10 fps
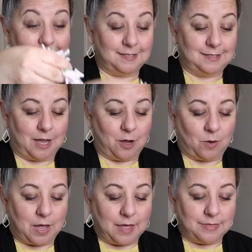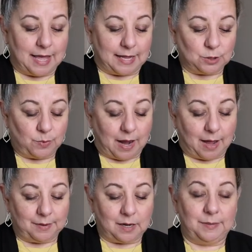So that's what
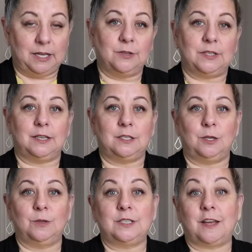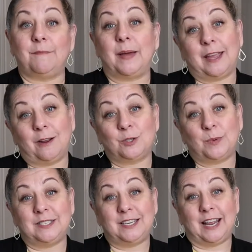I'm gonna be using to stuff my carrots
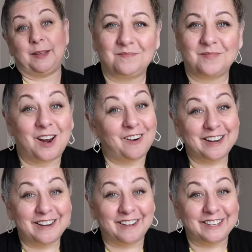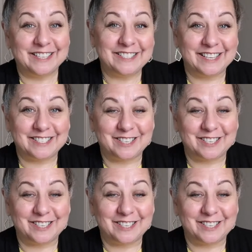with today. All right, y'all, let's get